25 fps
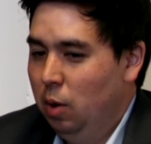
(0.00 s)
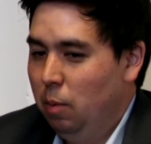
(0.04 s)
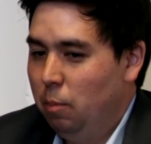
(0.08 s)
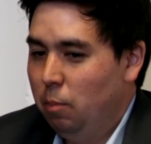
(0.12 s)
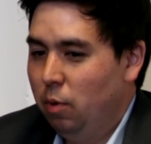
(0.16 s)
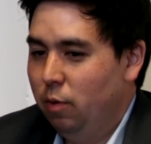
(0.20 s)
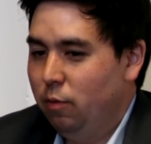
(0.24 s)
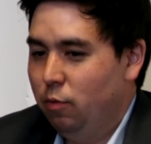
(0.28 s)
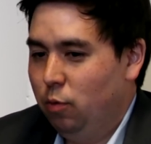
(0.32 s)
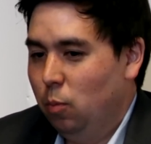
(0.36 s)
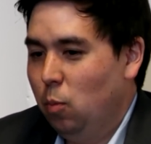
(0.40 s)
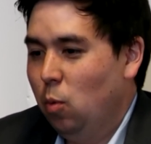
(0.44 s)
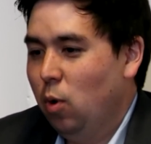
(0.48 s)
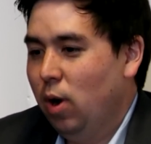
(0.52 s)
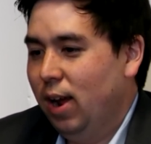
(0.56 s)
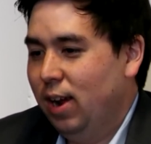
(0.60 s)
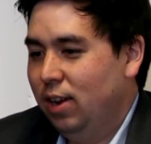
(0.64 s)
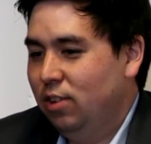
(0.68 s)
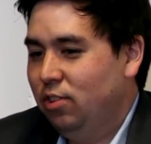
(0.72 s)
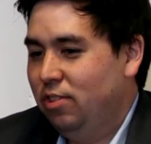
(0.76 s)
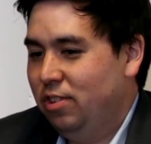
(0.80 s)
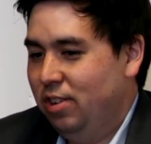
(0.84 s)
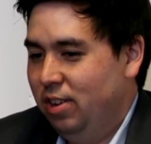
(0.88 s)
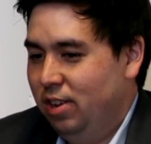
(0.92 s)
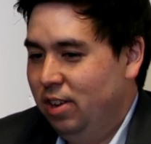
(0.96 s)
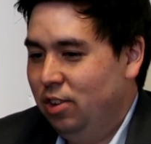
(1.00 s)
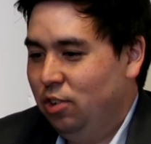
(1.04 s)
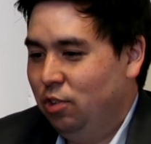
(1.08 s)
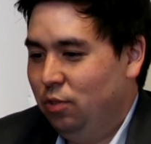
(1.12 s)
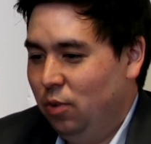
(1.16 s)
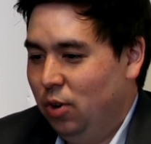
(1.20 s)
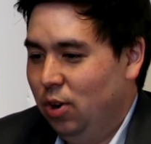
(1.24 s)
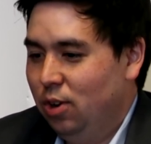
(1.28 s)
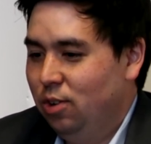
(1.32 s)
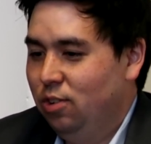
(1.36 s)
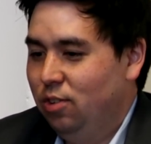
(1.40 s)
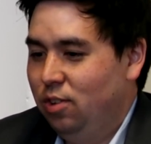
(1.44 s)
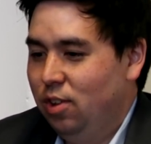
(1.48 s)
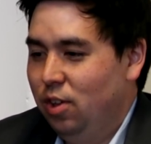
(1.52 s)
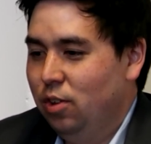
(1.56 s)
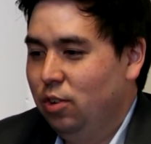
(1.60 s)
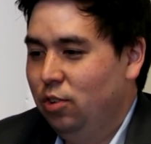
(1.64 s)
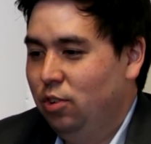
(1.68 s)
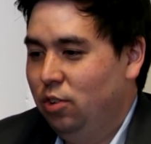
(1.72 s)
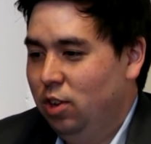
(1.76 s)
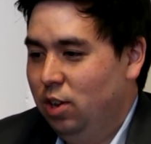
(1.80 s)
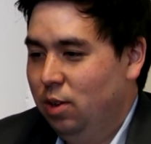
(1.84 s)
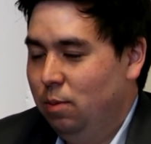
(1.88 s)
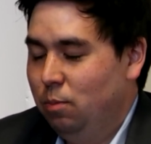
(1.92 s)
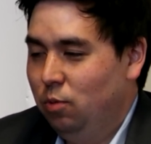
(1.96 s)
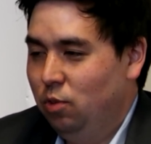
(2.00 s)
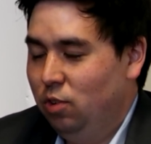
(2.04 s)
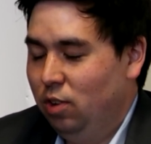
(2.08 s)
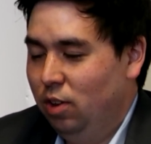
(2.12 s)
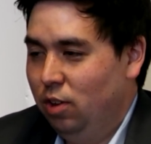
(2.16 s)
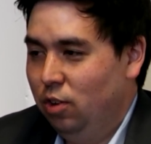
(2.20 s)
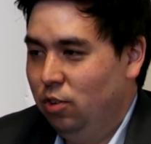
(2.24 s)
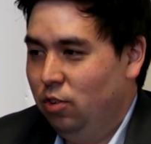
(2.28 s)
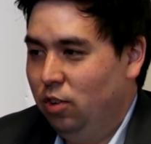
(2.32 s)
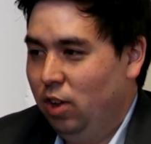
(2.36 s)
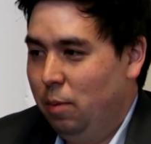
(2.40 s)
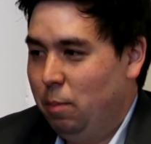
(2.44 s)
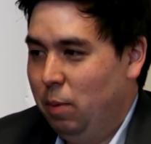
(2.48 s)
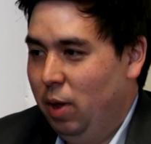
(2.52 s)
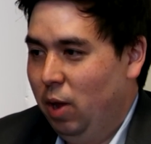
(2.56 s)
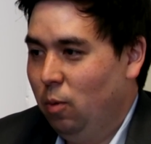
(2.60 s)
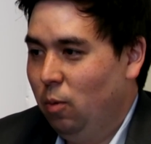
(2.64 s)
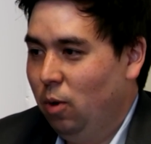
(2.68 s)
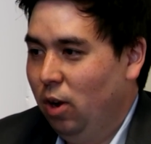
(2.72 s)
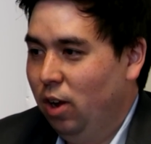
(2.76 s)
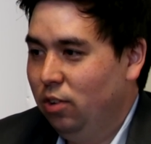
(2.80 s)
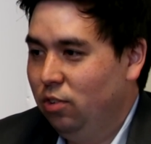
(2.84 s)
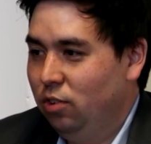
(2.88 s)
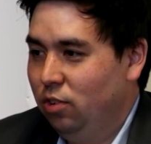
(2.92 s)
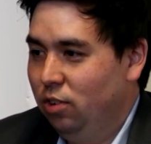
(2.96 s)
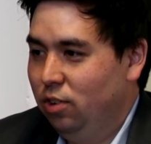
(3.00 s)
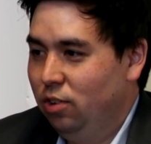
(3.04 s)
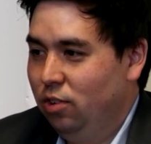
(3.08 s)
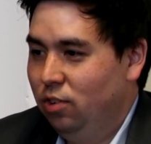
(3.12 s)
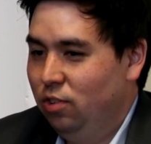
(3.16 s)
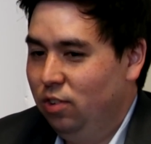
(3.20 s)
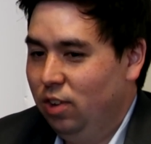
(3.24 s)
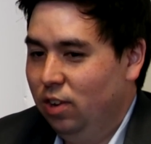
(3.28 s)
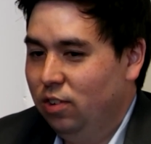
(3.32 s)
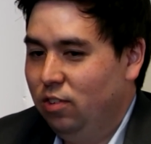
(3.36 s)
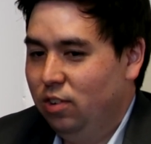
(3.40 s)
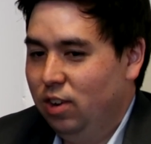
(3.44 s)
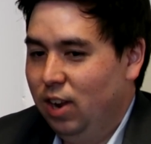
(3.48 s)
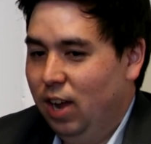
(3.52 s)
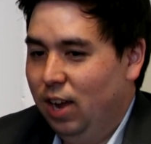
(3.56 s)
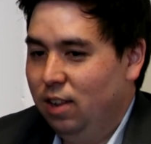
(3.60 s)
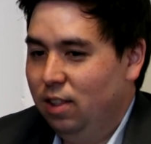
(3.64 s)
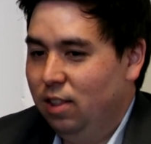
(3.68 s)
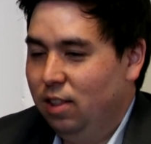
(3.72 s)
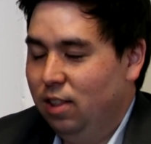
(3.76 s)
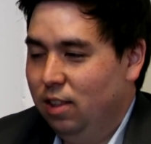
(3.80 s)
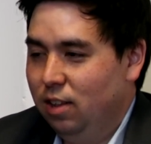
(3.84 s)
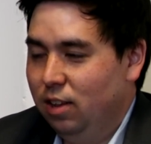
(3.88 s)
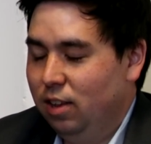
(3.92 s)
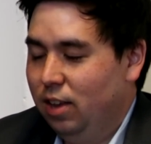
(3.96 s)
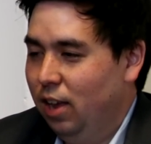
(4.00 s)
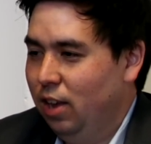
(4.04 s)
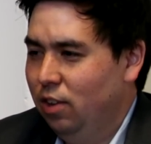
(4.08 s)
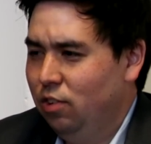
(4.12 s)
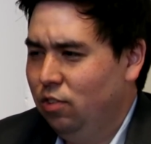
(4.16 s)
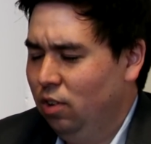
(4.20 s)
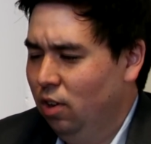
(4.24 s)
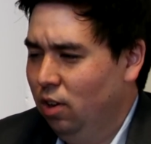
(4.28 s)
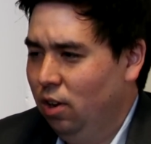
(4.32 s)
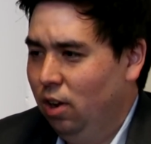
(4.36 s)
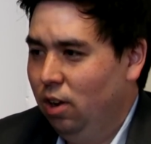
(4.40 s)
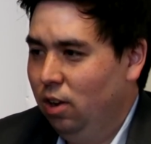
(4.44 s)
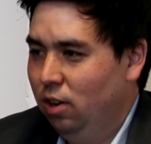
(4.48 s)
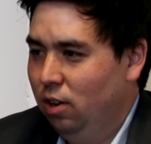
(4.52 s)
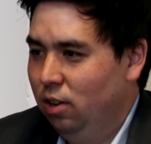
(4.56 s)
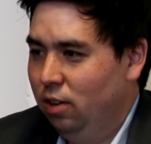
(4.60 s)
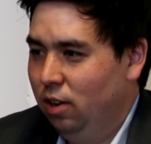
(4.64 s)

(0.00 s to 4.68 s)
But from what I see, as far as the other teams and their 10-man rosters, that's not the case at all.